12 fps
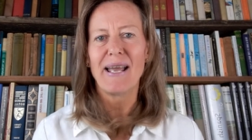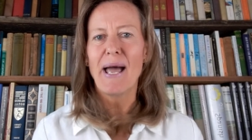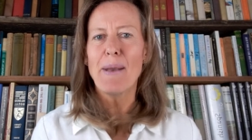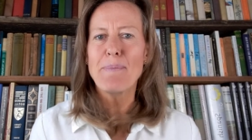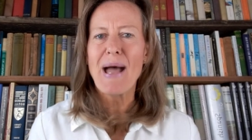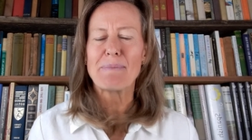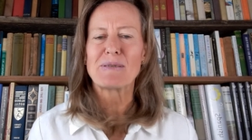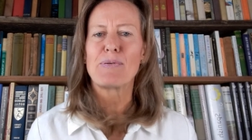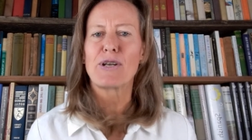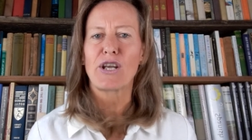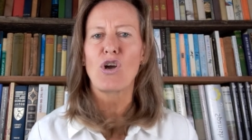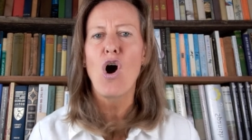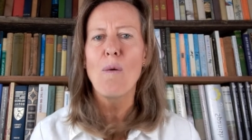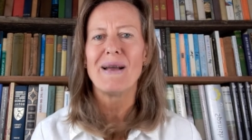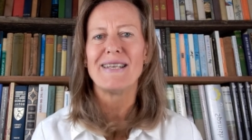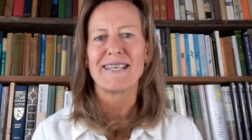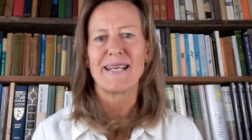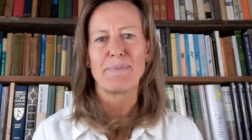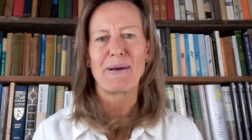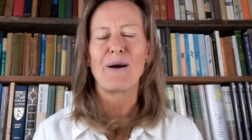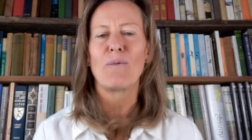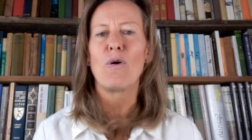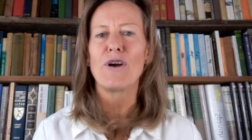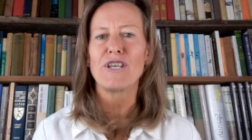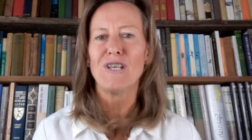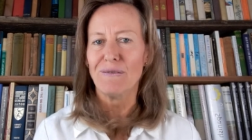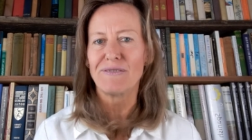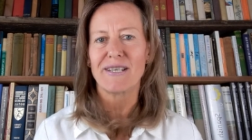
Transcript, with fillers: and perhaps put a comment in about what you've